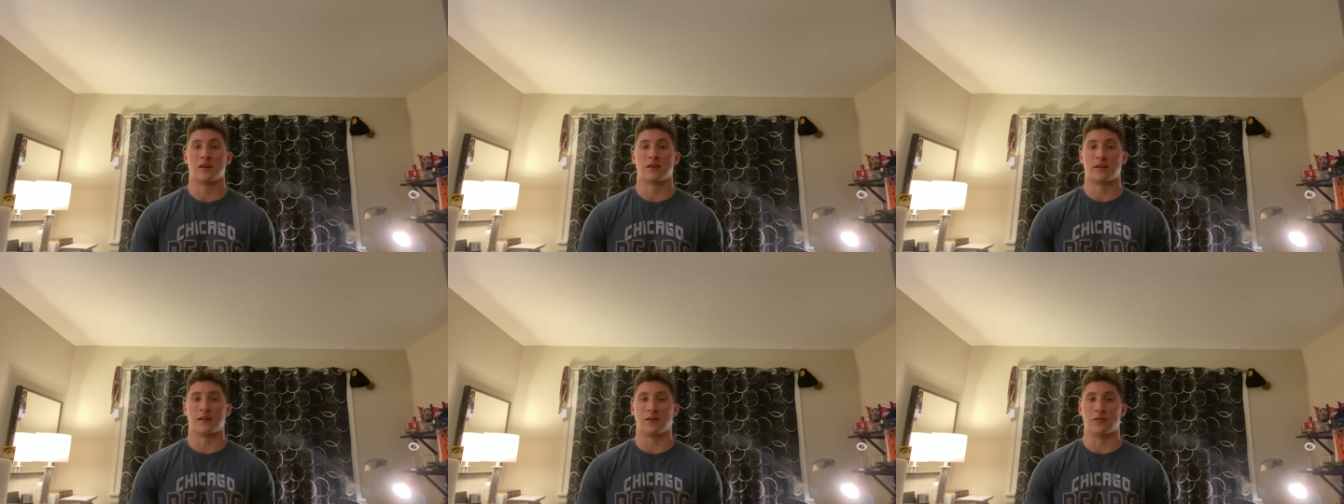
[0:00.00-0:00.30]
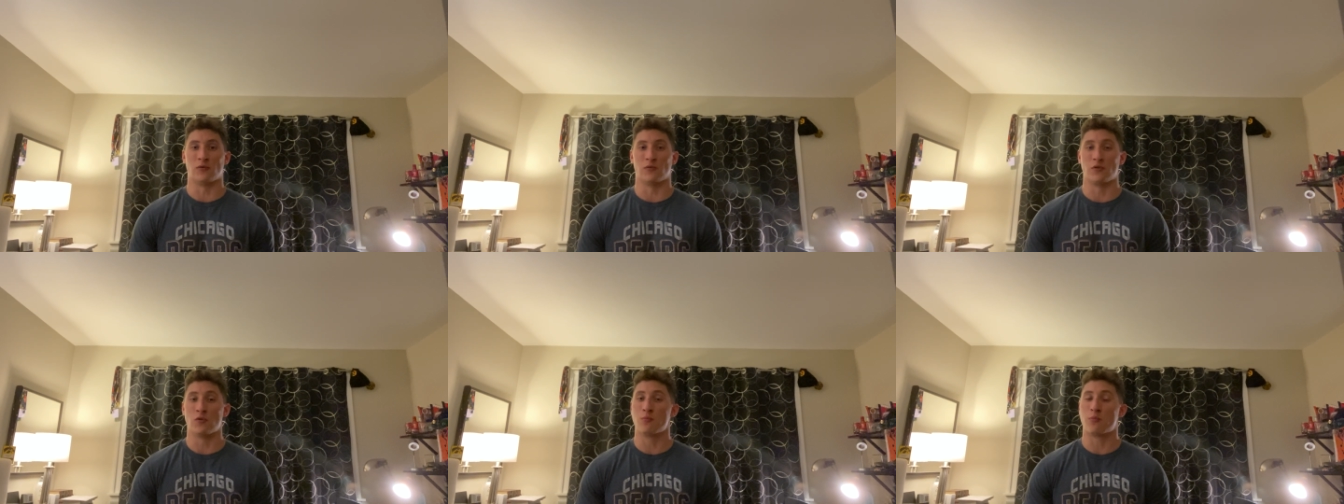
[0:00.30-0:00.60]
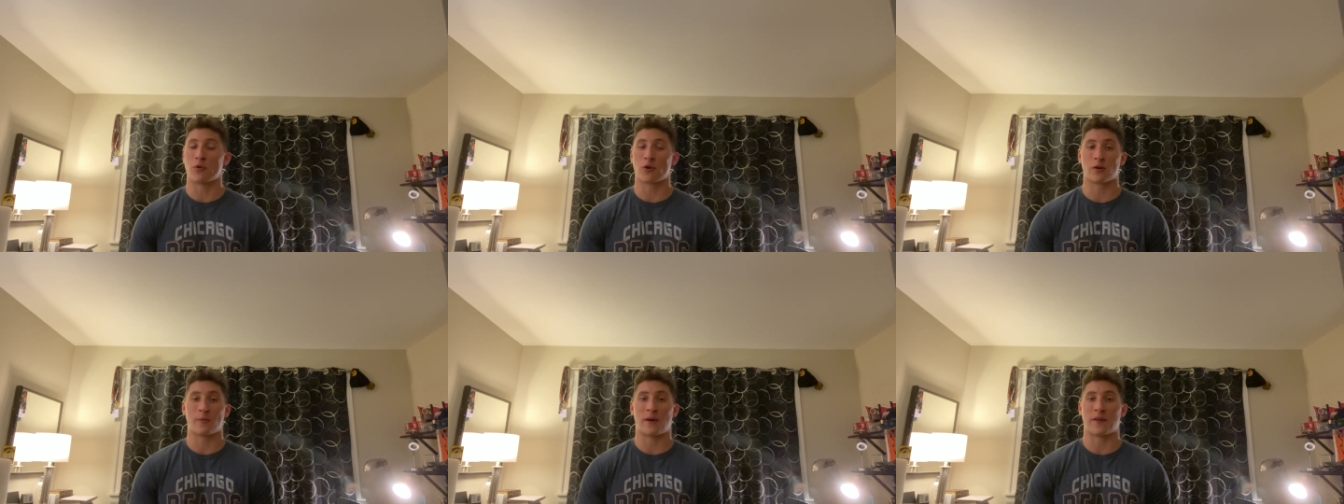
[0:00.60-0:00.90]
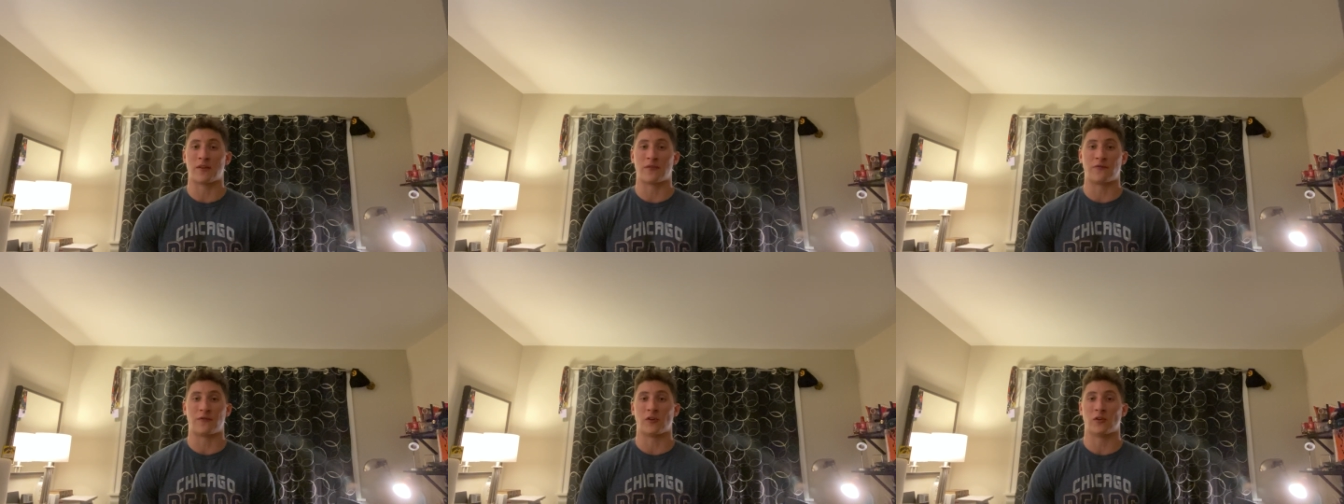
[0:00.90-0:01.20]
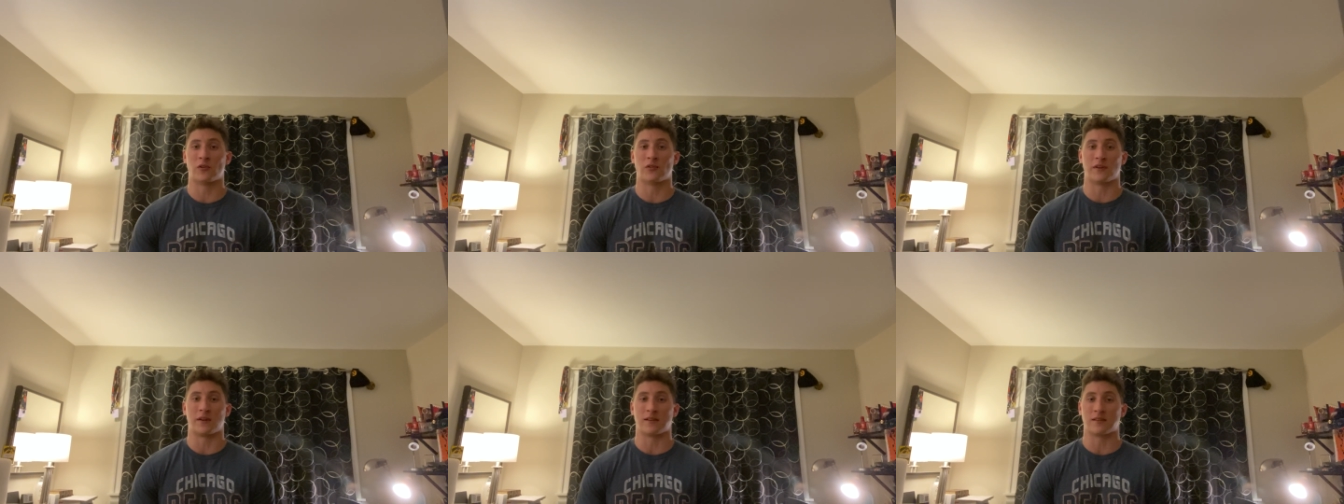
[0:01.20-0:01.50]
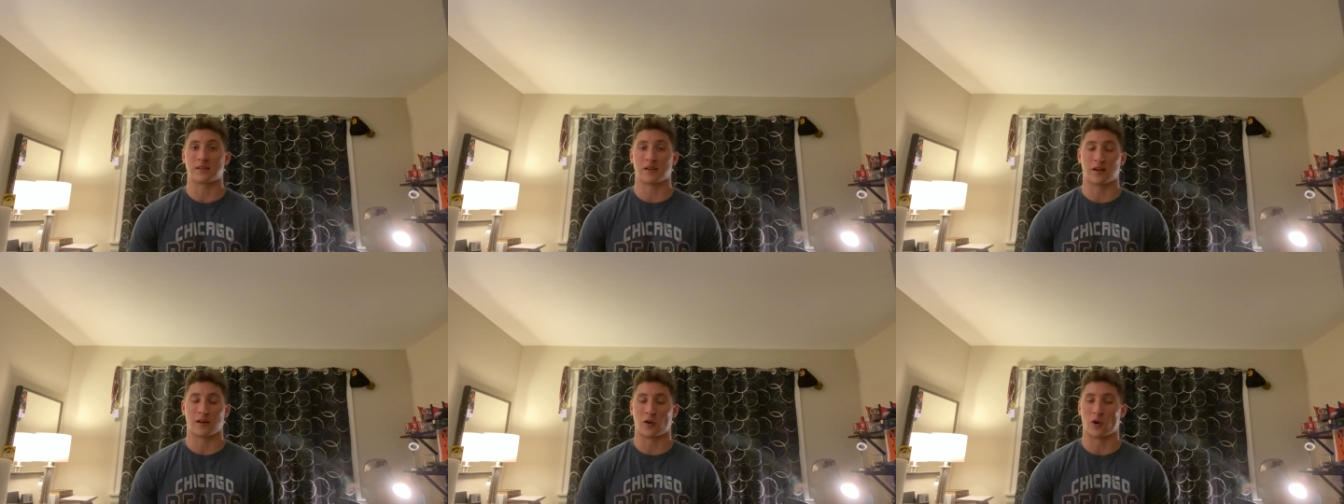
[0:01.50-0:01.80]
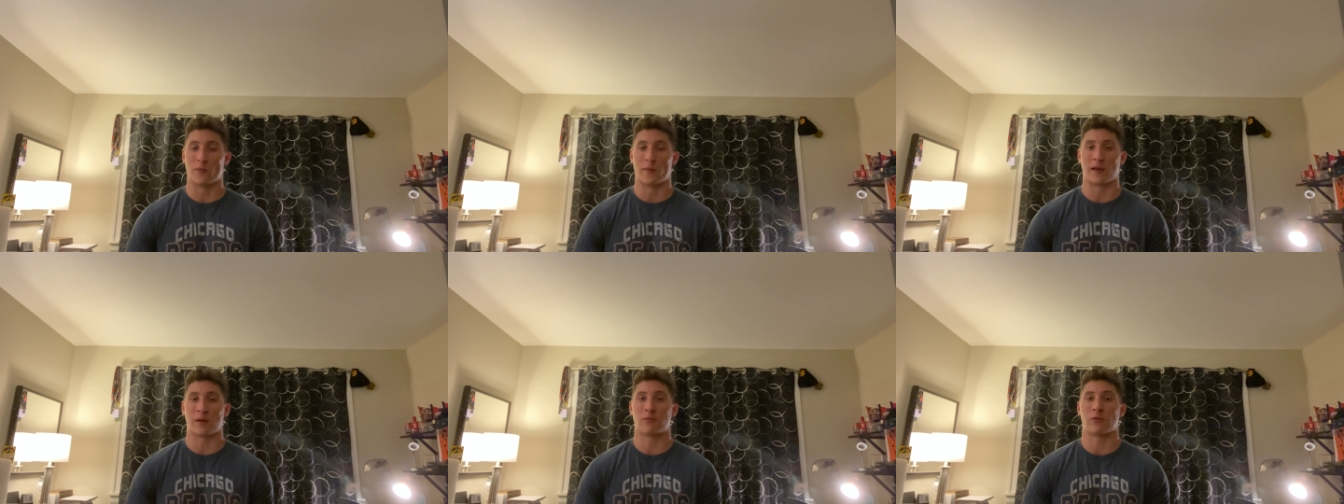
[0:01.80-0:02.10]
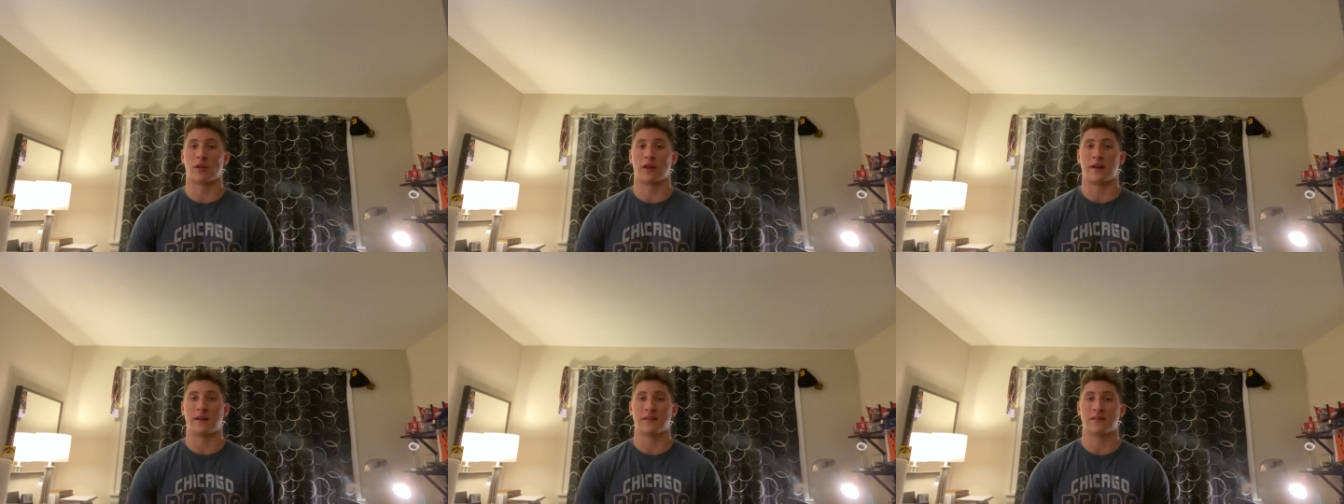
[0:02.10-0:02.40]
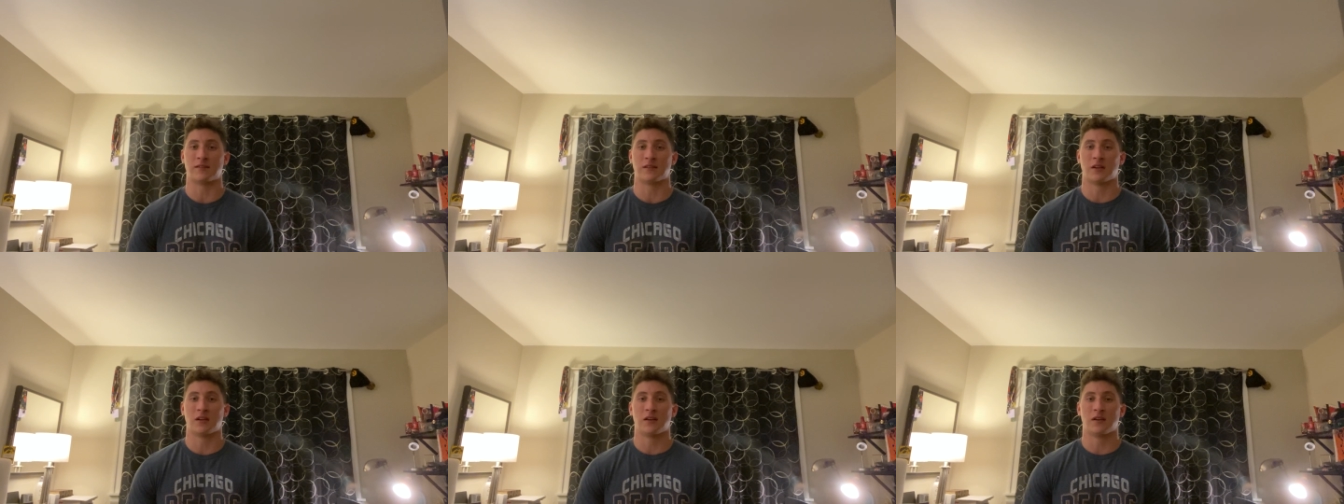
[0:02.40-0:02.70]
You put him on the field and he's gonna go make plays.